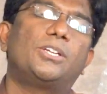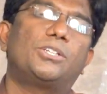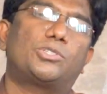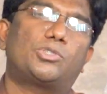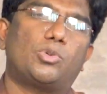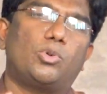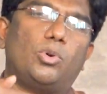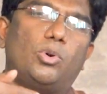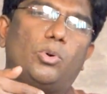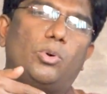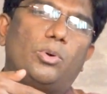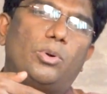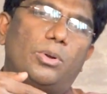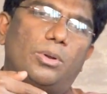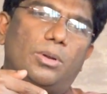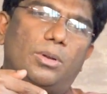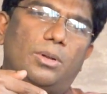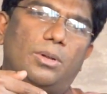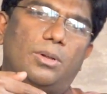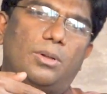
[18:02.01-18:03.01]
So
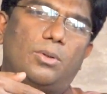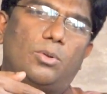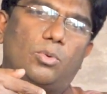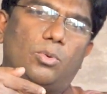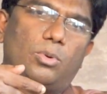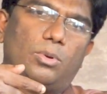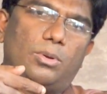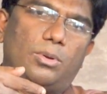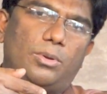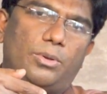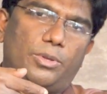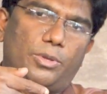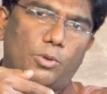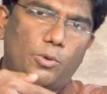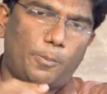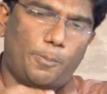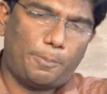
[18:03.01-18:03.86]
you